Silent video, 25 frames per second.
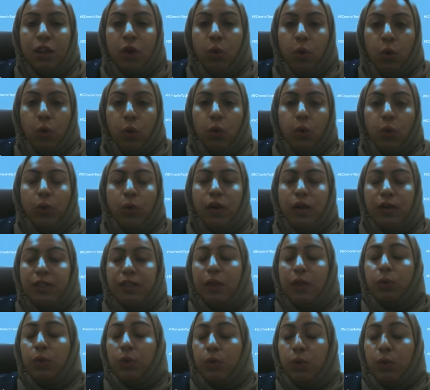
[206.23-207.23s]
whole world,
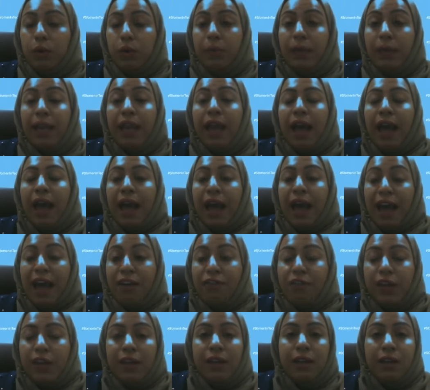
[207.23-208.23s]
and we will be
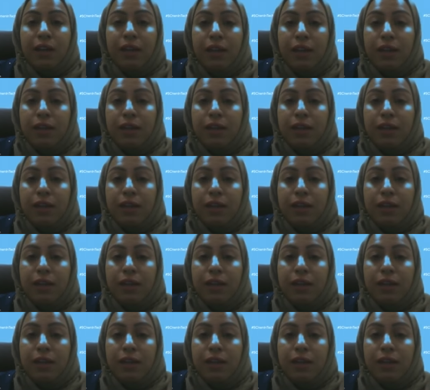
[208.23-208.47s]
having